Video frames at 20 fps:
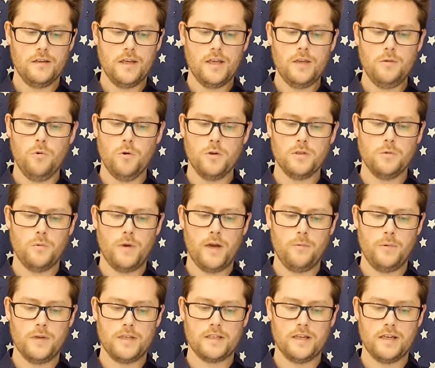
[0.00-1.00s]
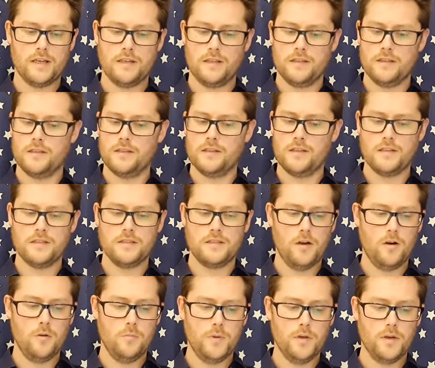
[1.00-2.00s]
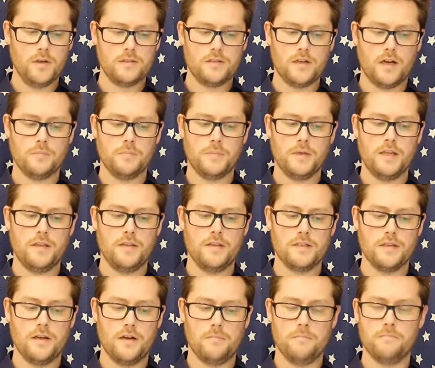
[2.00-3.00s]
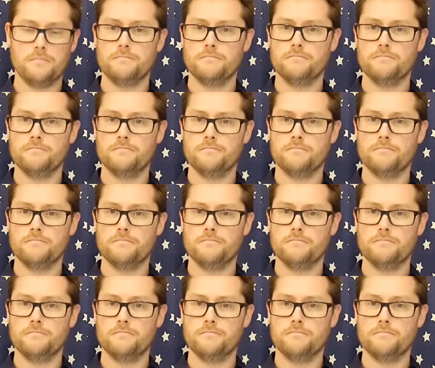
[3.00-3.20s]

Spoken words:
He walked away whistling, the dusty old book tucked beneath his arm.